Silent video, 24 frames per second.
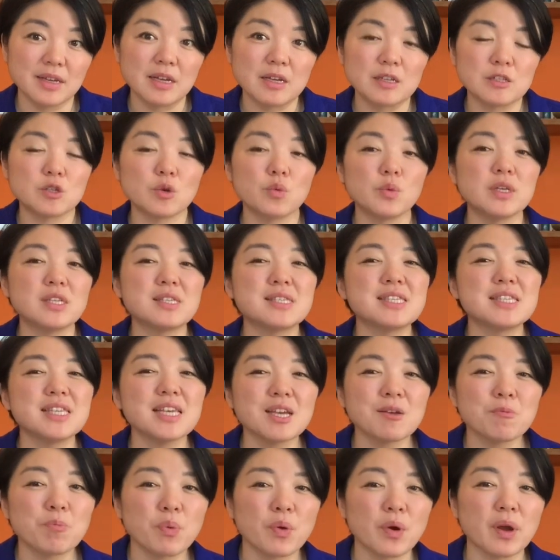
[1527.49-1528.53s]
So we
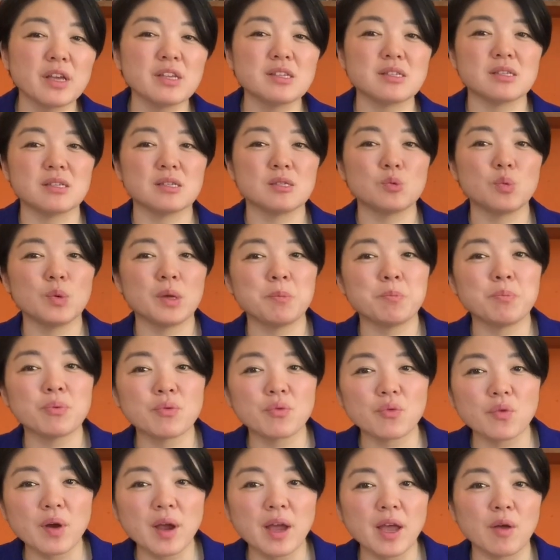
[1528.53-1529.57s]
sing praises, we
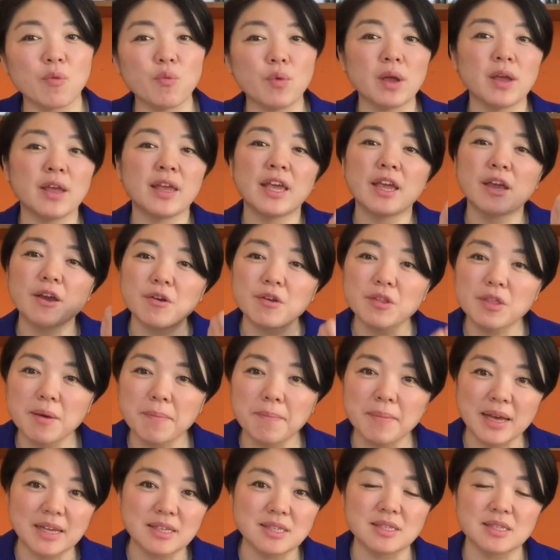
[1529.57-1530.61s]
pray, we hear the
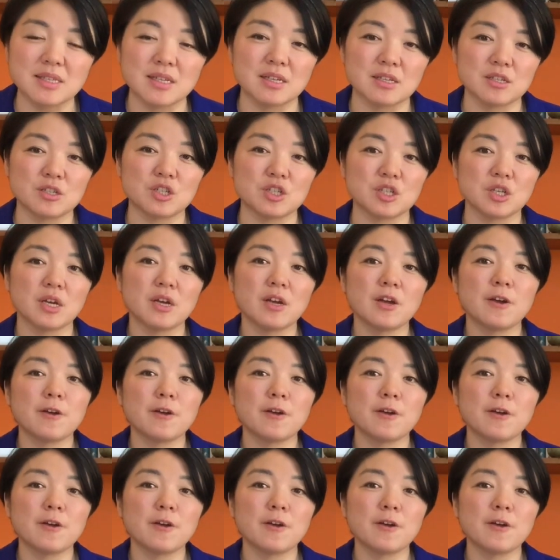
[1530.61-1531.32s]
message